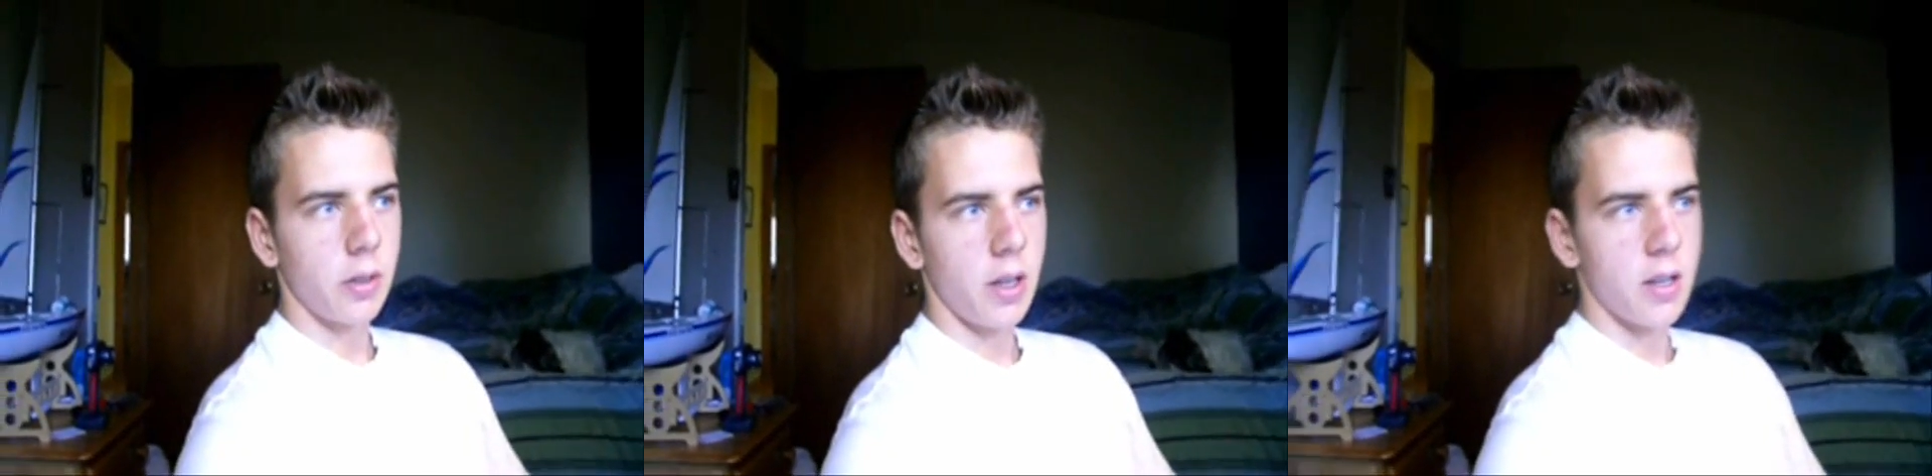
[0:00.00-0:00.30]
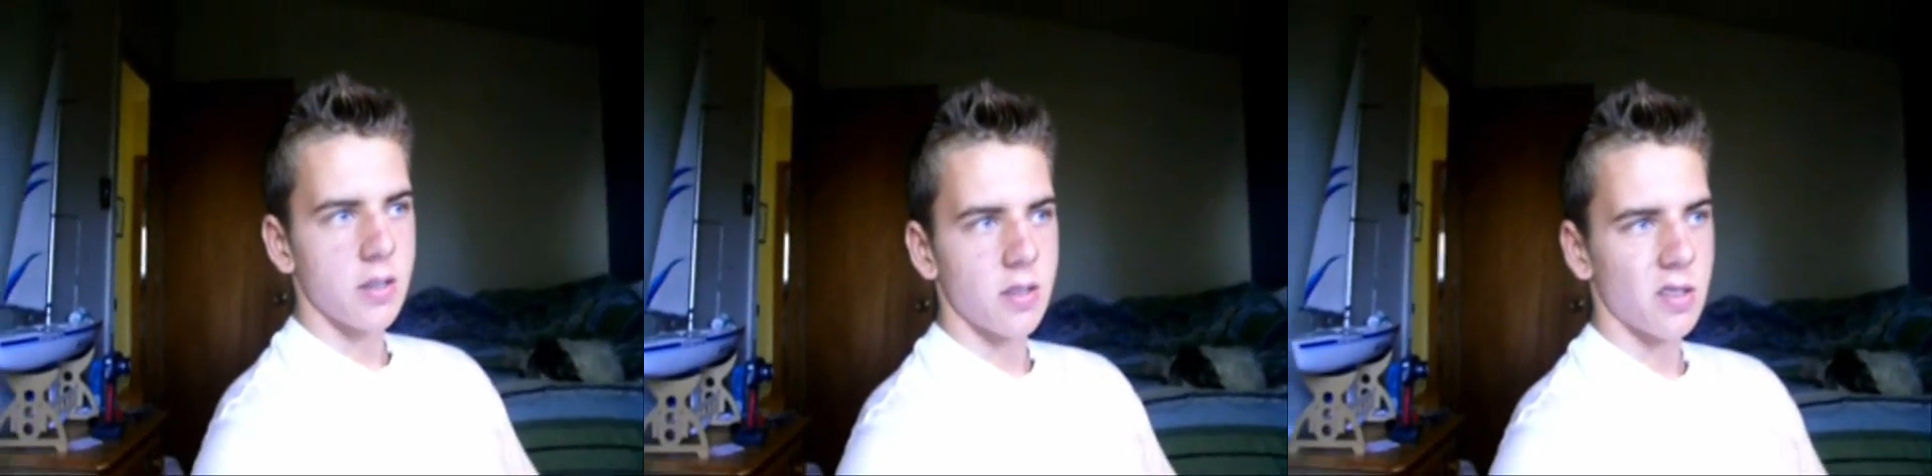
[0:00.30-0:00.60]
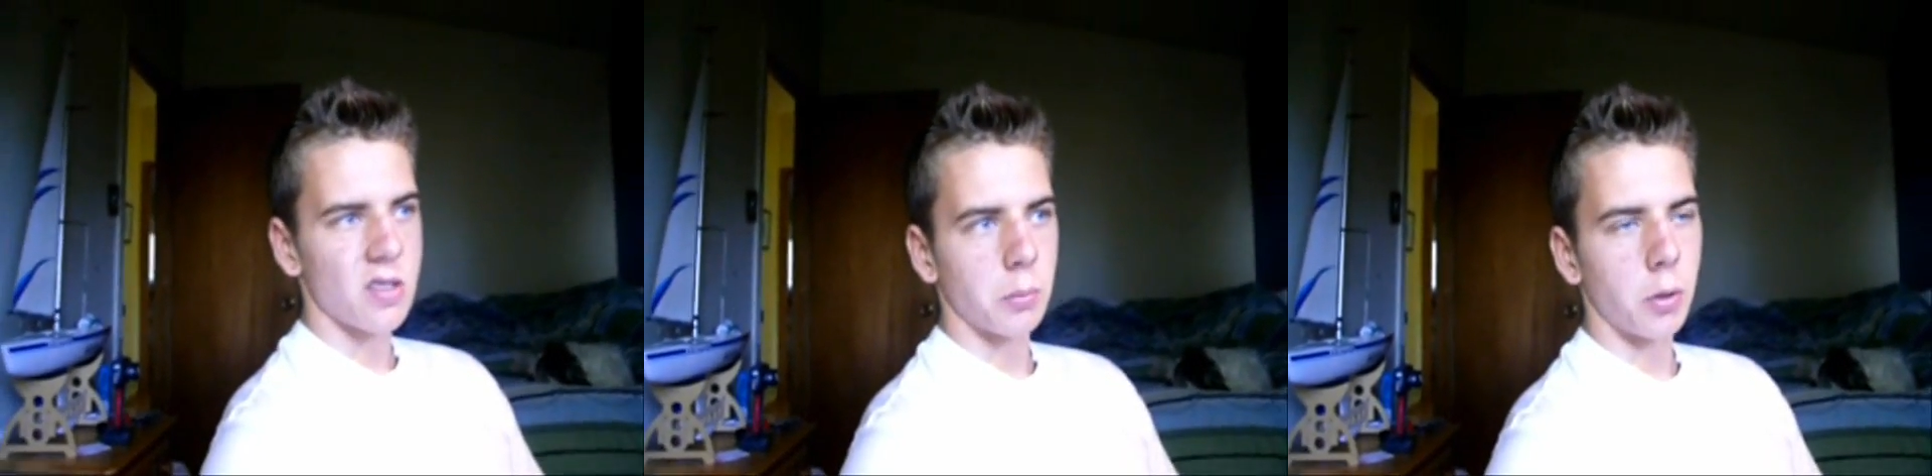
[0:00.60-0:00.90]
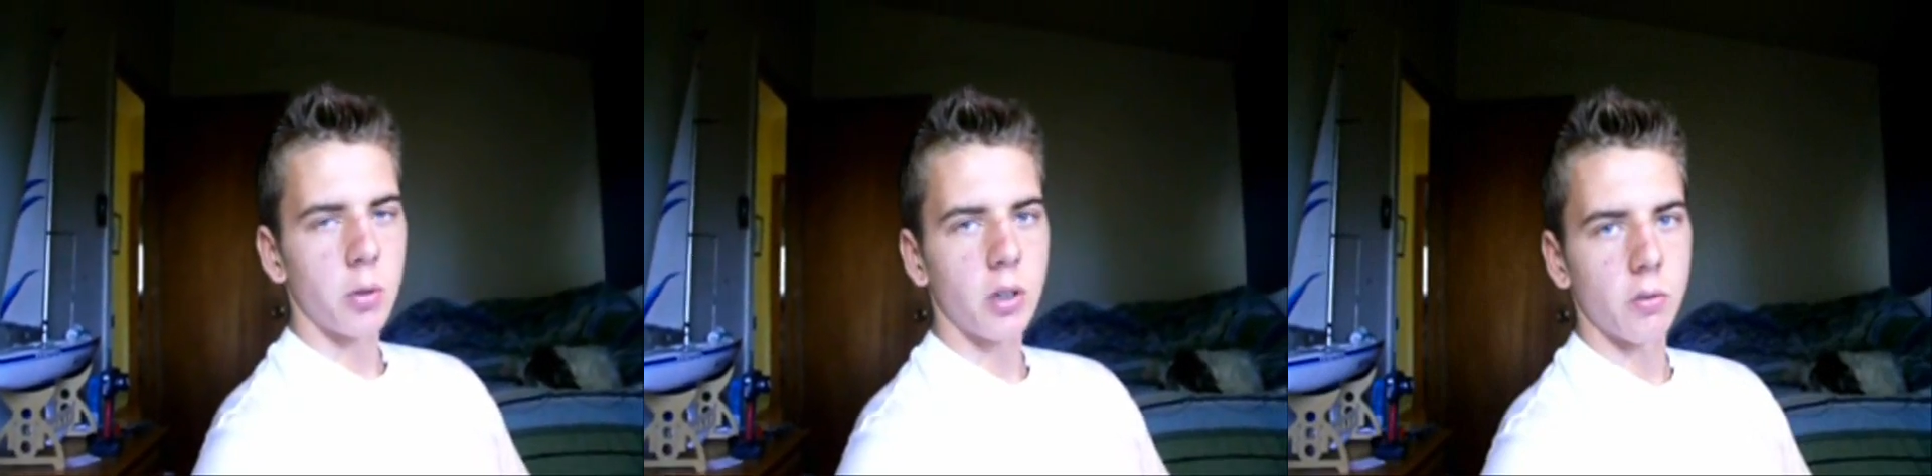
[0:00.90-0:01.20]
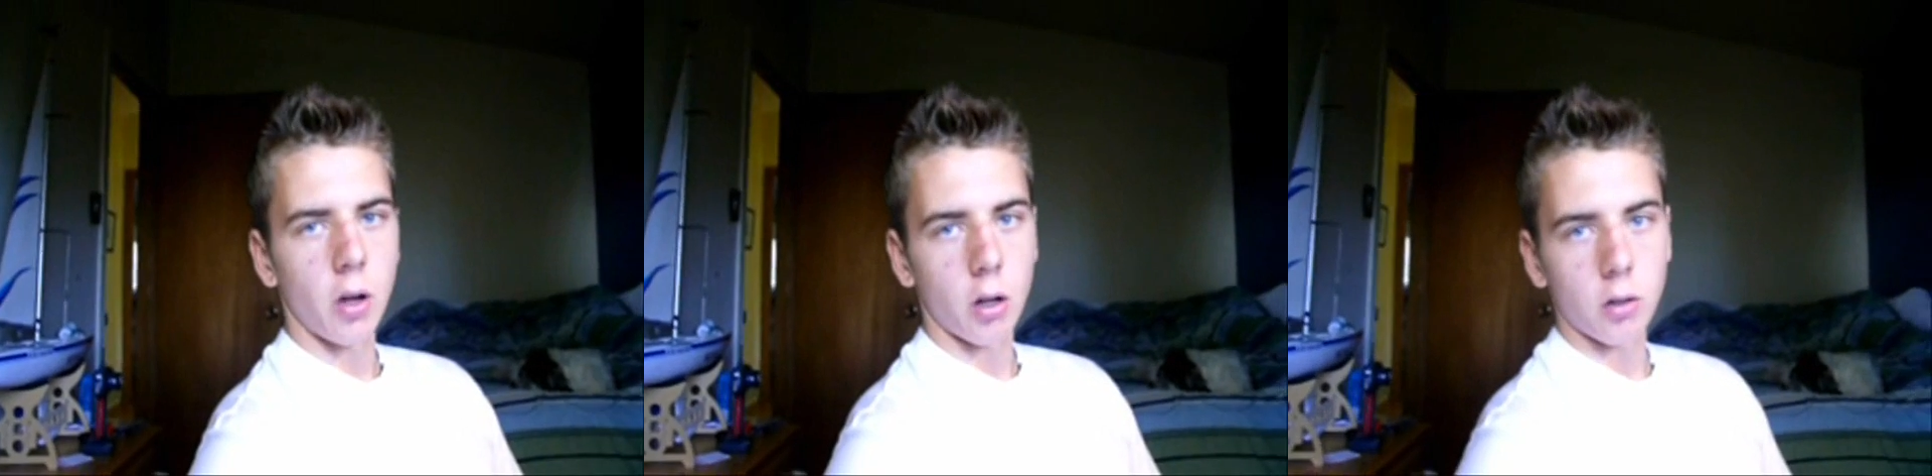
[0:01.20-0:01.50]
is a summary
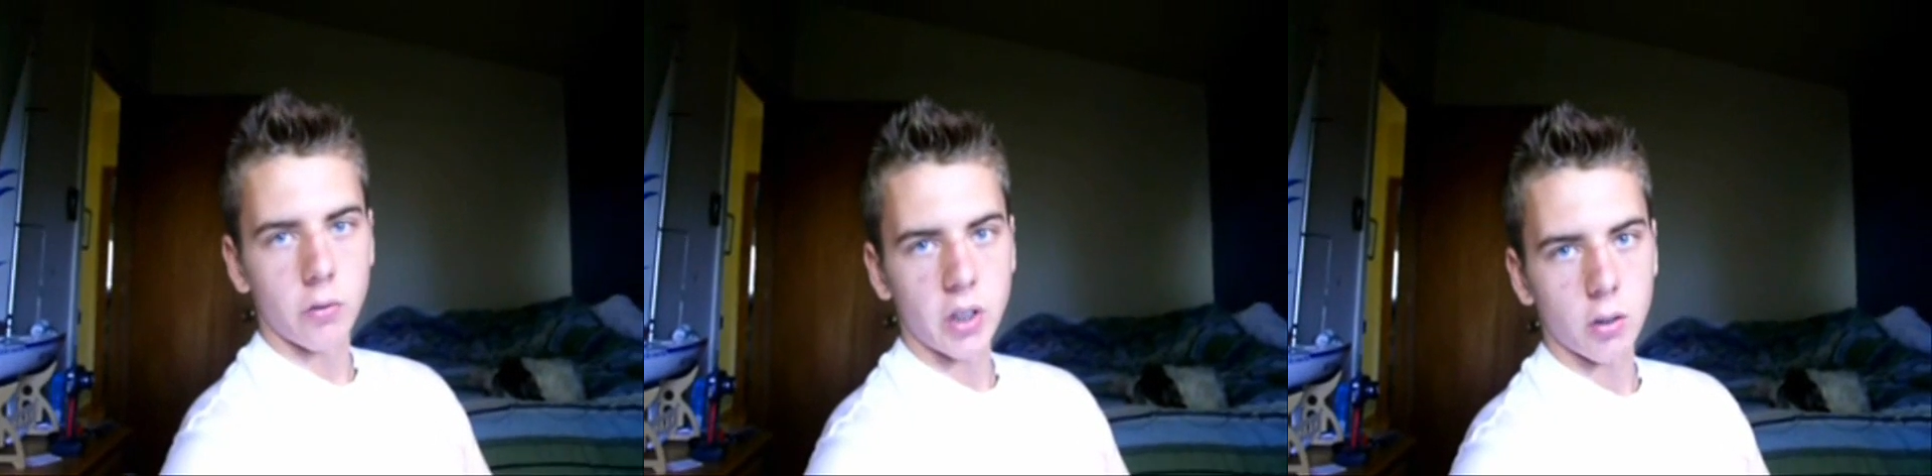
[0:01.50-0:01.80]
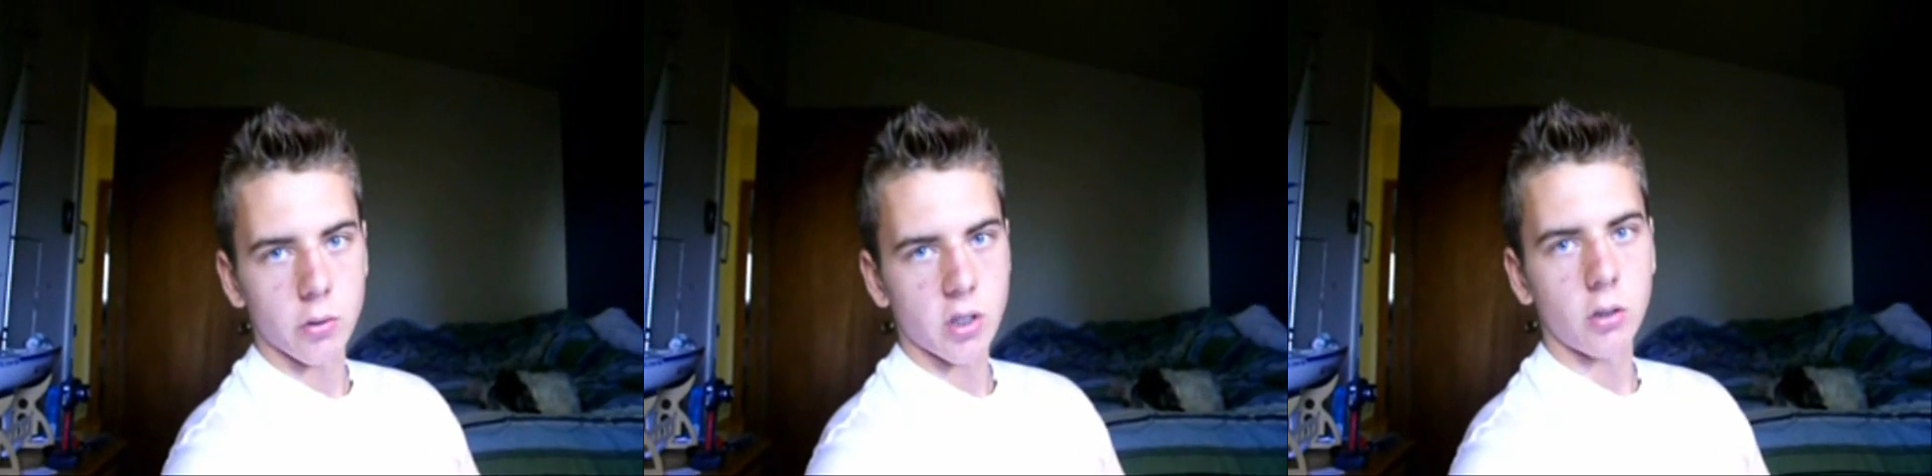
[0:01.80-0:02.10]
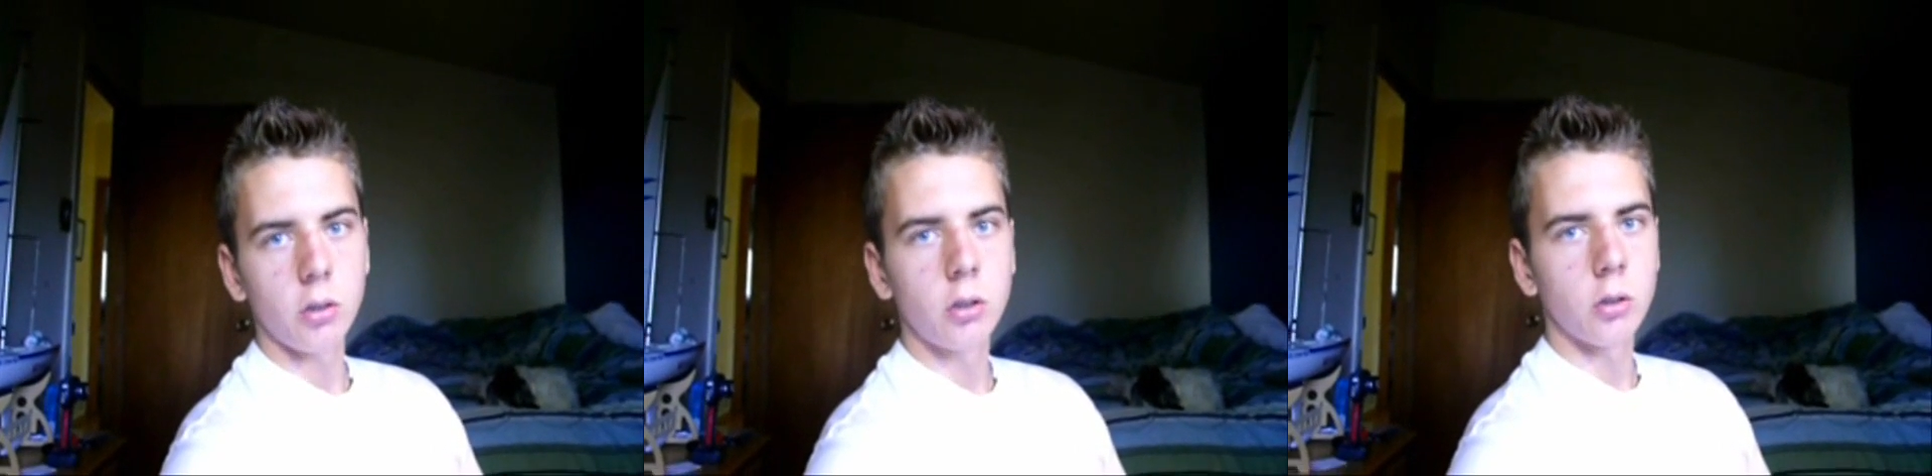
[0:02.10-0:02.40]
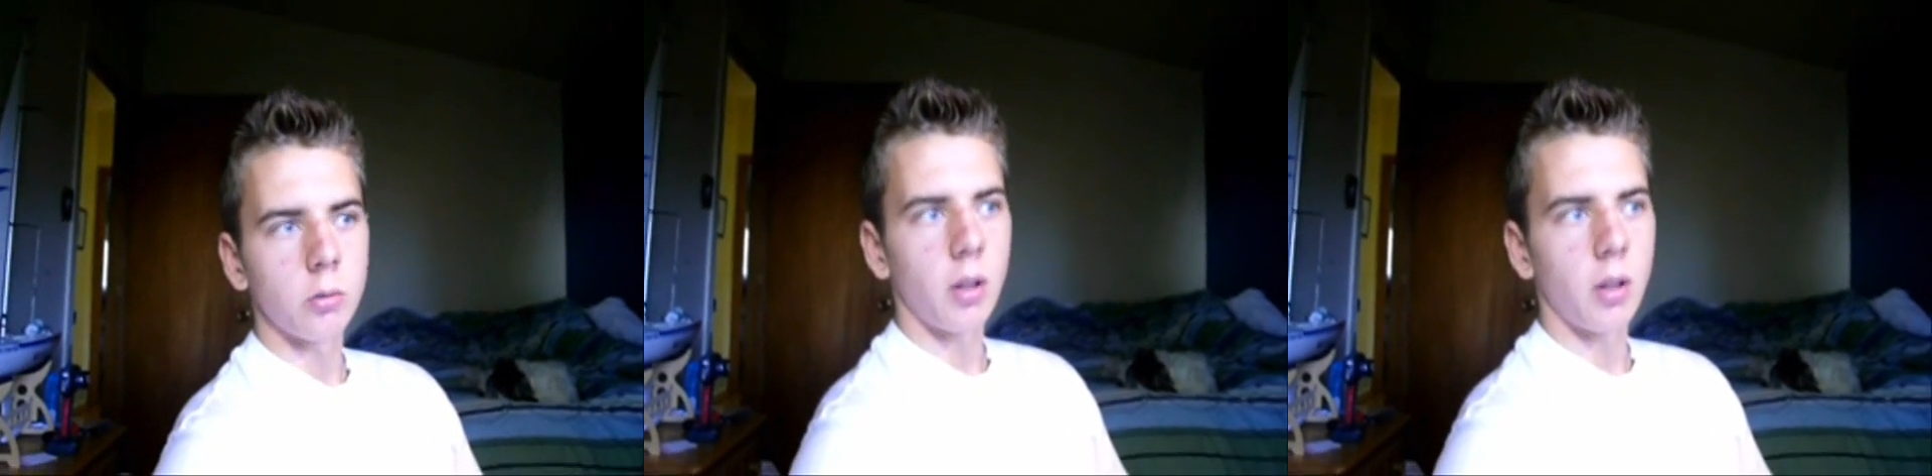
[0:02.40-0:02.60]
of all the videos on YouTube